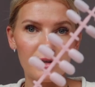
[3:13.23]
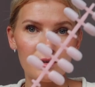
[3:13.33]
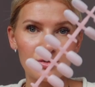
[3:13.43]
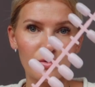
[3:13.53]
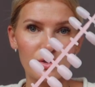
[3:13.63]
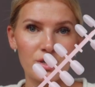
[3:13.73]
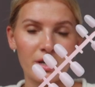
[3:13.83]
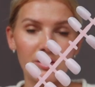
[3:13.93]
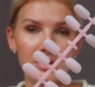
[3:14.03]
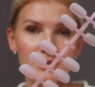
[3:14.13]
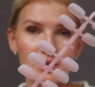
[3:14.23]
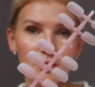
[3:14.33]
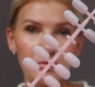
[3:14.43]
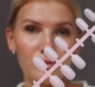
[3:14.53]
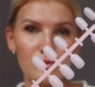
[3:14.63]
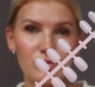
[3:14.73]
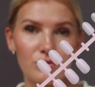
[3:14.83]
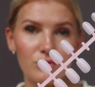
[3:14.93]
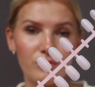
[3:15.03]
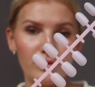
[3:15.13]
So the gel is able
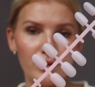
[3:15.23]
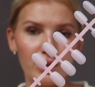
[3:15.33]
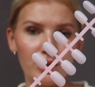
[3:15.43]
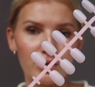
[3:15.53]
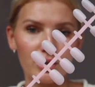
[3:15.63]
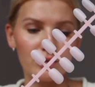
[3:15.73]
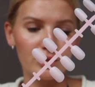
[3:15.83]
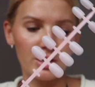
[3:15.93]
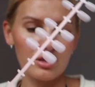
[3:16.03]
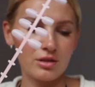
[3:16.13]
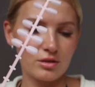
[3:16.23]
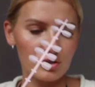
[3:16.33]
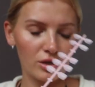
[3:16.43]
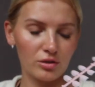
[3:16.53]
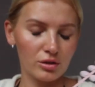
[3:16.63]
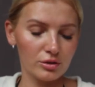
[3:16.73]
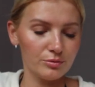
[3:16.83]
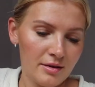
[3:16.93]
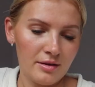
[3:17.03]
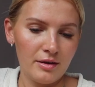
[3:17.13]
to fully cure underneath the gel
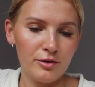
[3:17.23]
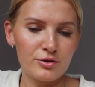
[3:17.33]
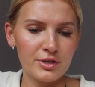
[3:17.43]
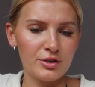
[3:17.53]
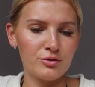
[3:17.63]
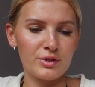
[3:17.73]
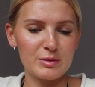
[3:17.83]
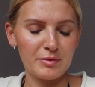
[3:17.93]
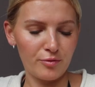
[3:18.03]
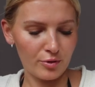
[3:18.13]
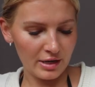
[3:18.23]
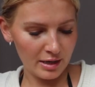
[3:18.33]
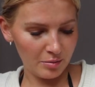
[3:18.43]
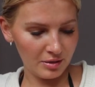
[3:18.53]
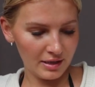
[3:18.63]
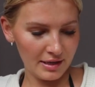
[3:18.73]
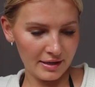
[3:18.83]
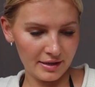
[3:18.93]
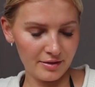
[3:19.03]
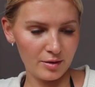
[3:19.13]
glue. Usually I do this before I
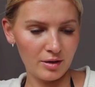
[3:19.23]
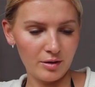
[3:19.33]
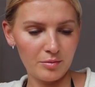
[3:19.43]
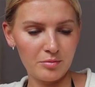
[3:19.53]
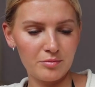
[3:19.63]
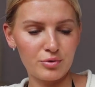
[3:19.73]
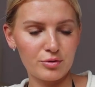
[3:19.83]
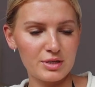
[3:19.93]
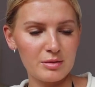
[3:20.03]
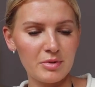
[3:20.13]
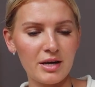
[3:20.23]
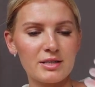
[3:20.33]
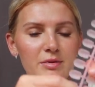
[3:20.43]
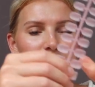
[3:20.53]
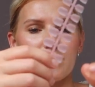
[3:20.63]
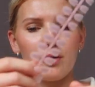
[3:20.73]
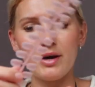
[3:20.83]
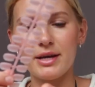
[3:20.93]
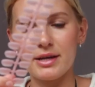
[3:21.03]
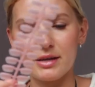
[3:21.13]
apply the protein bond, but I'm gonna go
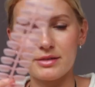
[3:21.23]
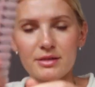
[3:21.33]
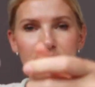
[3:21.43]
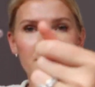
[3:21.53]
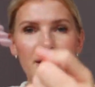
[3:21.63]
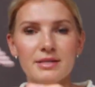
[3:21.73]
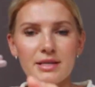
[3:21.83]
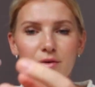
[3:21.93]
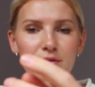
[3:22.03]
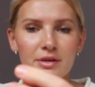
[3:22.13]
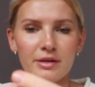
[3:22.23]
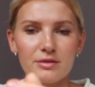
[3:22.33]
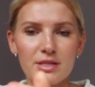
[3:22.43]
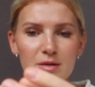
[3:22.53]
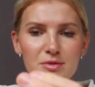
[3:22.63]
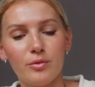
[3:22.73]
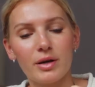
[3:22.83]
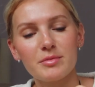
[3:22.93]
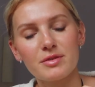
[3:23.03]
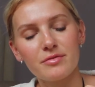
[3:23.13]
ahead and size out the nail tips. You want
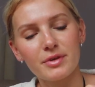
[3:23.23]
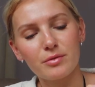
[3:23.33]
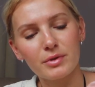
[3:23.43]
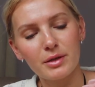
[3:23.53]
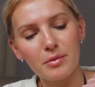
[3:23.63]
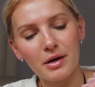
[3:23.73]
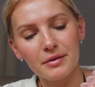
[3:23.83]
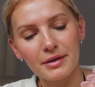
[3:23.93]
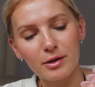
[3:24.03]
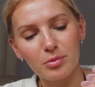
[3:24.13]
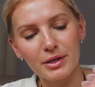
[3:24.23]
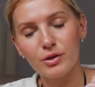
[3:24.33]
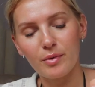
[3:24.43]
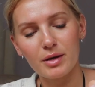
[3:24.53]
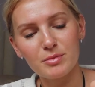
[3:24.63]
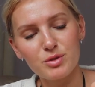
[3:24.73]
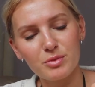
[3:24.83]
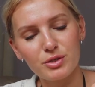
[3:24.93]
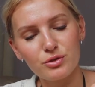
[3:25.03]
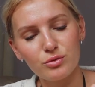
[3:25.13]
them to fit really well in the nail plate. You don't want them to
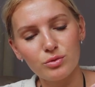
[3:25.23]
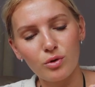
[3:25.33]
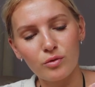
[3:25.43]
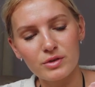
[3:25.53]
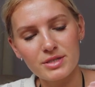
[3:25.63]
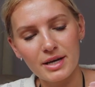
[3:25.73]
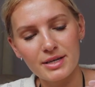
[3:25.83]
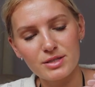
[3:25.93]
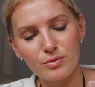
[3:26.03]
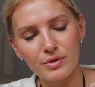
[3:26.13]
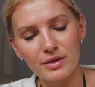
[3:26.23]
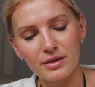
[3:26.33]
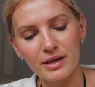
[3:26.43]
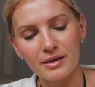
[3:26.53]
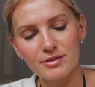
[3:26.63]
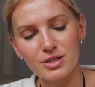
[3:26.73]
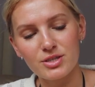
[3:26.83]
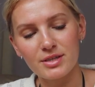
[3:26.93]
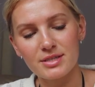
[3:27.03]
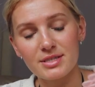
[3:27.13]
be too oversized where they're kind of
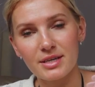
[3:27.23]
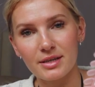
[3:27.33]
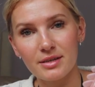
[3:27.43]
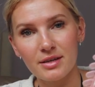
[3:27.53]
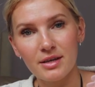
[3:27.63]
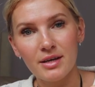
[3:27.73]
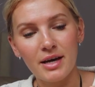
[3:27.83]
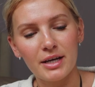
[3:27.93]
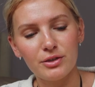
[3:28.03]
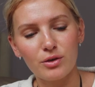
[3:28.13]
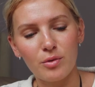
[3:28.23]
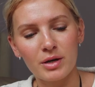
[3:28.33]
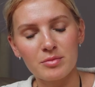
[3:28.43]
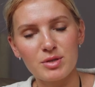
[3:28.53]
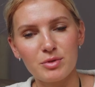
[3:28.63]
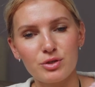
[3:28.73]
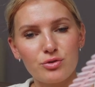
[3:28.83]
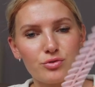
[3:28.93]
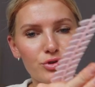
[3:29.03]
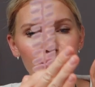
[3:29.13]
touching the skin, and you don't want them to be
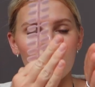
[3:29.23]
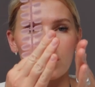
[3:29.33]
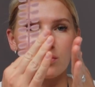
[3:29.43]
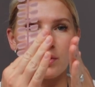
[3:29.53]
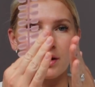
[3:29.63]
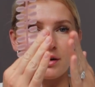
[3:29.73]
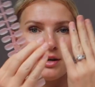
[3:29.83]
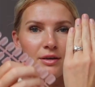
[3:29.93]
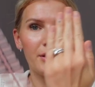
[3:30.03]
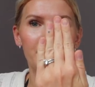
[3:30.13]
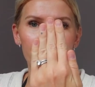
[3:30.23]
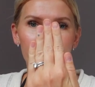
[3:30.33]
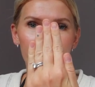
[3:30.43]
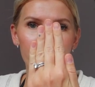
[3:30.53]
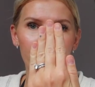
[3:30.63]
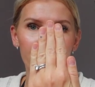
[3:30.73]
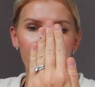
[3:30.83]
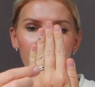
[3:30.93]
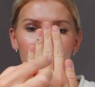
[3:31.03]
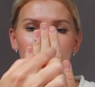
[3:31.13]
too short where here's your natural
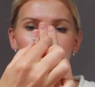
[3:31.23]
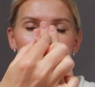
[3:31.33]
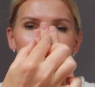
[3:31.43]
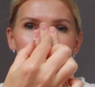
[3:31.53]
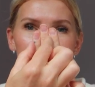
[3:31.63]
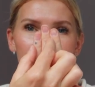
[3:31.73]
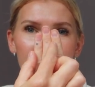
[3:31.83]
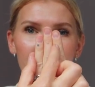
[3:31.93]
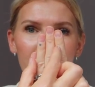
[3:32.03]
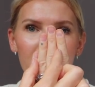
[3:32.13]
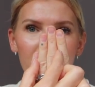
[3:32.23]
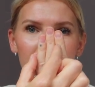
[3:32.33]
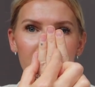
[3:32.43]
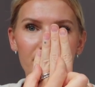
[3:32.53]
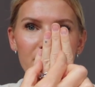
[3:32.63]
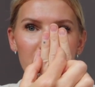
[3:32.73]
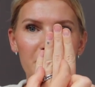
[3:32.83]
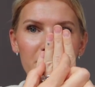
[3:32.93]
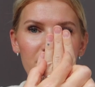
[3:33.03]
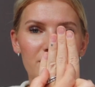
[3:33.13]
nail, and then the nail tip
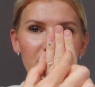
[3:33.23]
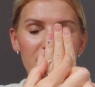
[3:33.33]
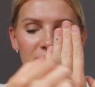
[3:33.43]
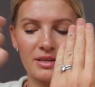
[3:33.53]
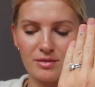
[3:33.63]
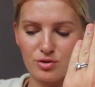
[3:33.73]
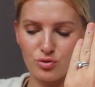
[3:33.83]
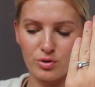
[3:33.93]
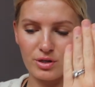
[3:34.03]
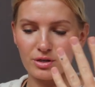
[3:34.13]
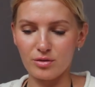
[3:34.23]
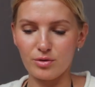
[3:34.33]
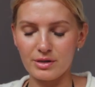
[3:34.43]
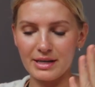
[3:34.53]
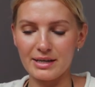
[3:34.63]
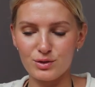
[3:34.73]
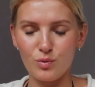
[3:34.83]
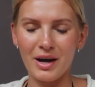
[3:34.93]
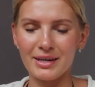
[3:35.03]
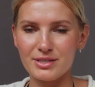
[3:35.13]
is like shorter or not as
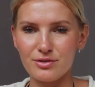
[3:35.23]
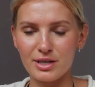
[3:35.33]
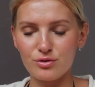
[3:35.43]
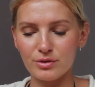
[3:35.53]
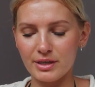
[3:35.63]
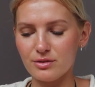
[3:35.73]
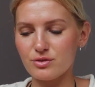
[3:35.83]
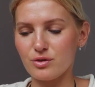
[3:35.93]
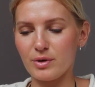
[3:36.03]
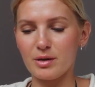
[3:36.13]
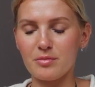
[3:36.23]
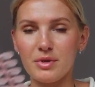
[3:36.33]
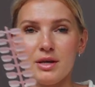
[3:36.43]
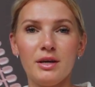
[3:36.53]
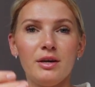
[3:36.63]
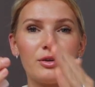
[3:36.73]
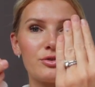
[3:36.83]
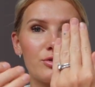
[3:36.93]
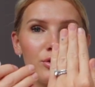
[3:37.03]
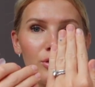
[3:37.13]
wide as your natural nail. So you want them
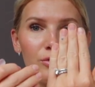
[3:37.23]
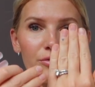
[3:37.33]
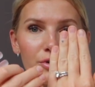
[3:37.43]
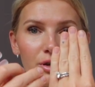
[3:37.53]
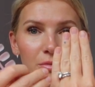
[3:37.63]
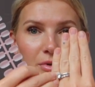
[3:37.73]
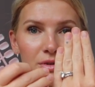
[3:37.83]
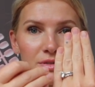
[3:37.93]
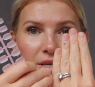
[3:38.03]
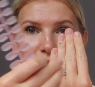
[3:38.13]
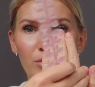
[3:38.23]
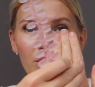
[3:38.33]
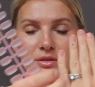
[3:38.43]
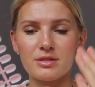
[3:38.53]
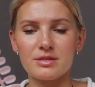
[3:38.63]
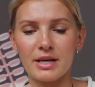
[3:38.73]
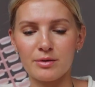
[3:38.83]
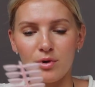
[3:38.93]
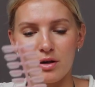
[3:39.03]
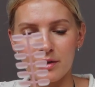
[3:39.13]
to go from sidewall to
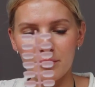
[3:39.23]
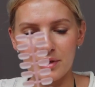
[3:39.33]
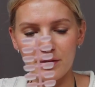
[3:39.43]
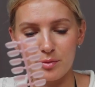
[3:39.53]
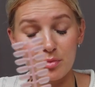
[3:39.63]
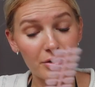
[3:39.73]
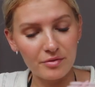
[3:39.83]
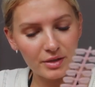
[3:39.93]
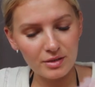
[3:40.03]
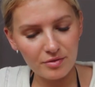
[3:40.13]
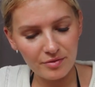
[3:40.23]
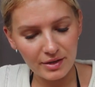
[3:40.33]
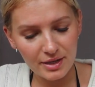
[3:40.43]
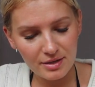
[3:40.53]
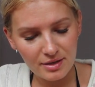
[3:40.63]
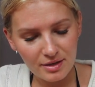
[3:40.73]
sidewall and be the perfect fit.